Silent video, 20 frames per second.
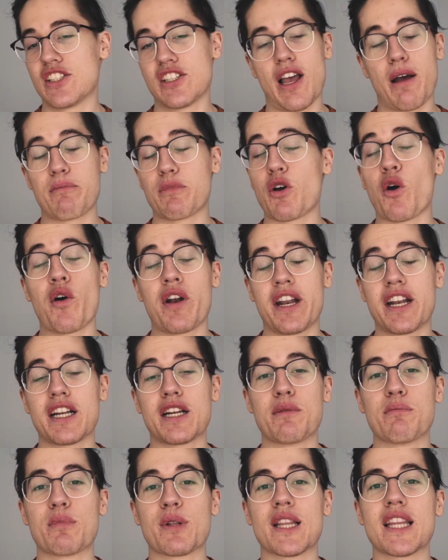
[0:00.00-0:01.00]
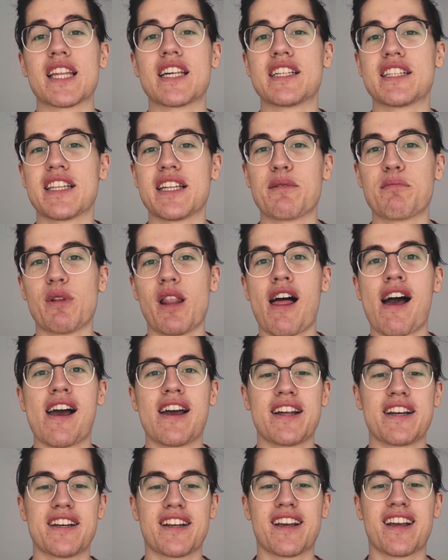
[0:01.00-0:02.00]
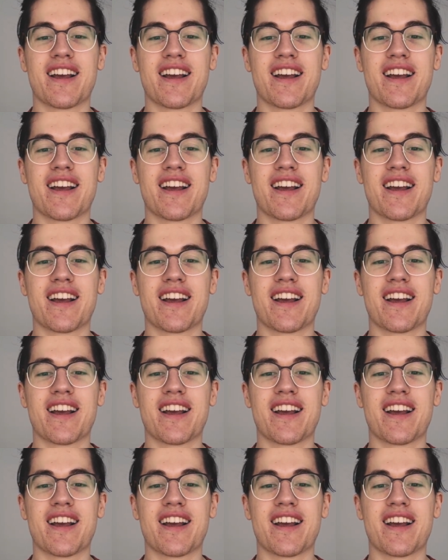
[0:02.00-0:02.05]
I'm going in completely blind.